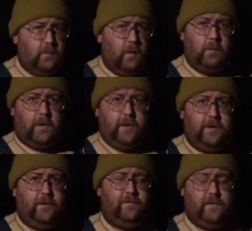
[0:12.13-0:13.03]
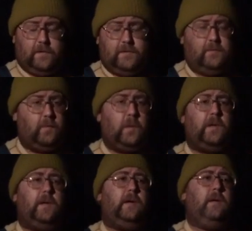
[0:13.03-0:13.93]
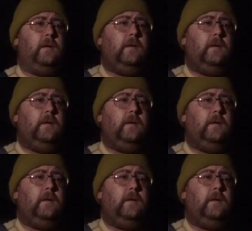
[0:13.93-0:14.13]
What we're gonna do first, we're gonna